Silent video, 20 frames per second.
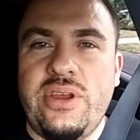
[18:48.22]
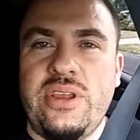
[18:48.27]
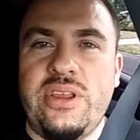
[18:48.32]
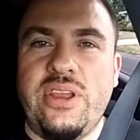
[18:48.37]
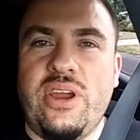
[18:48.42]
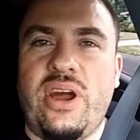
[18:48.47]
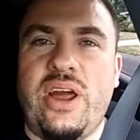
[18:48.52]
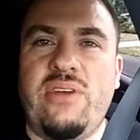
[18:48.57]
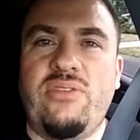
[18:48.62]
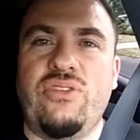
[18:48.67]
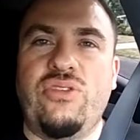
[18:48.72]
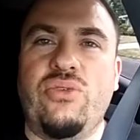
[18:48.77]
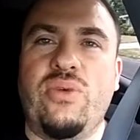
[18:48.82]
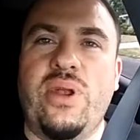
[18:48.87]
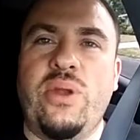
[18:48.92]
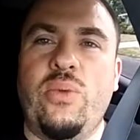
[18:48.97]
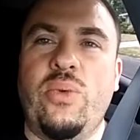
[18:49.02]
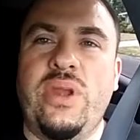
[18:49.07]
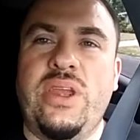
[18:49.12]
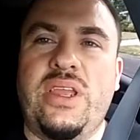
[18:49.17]
Y'all have a
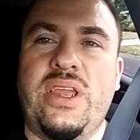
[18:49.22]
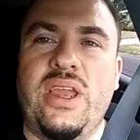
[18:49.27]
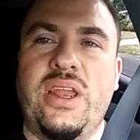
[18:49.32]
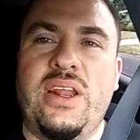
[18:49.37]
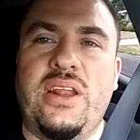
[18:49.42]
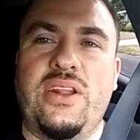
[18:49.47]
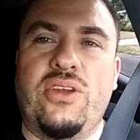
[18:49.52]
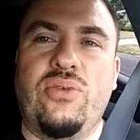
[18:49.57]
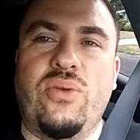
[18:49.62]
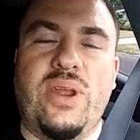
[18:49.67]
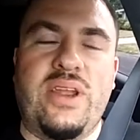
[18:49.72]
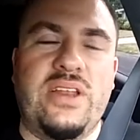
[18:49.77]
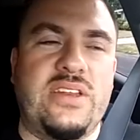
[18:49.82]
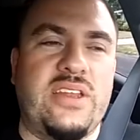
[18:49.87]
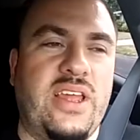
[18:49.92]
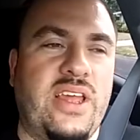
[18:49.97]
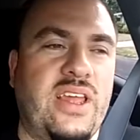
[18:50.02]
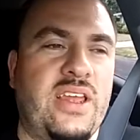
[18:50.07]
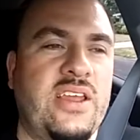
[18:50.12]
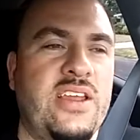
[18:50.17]
great weekend and a great
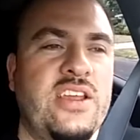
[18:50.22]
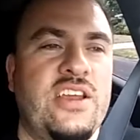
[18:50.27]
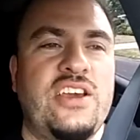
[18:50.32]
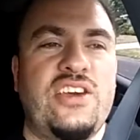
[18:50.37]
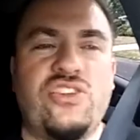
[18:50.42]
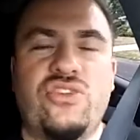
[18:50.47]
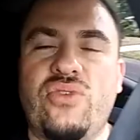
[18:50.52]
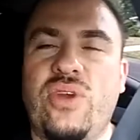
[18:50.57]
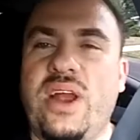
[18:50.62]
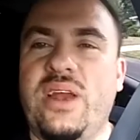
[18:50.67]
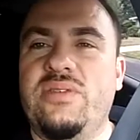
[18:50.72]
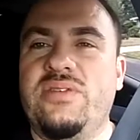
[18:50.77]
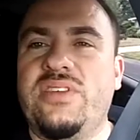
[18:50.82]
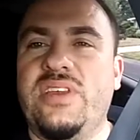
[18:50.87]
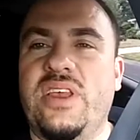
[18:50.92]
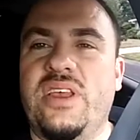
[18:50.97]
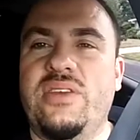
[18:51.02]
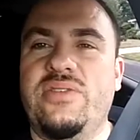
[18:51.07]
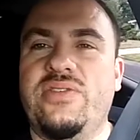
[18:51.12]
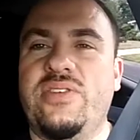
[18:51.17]
day. Drive
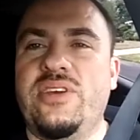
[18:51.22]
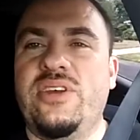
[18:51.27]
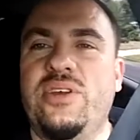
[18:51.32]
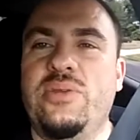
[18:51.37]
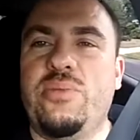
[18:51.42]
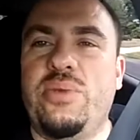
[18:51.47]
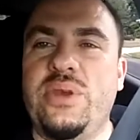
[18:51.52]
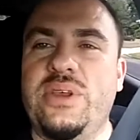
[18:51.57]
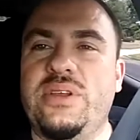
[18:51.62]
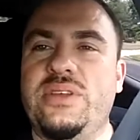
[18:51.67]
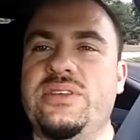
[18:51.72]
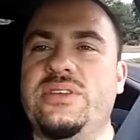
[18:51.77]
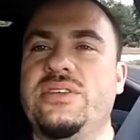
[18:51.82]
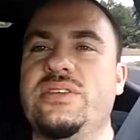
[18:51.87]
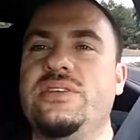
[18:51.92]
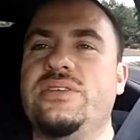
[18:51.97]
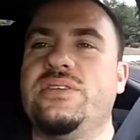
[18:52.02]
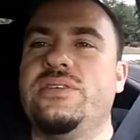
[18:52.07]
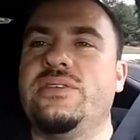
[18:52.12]
safe. Peace.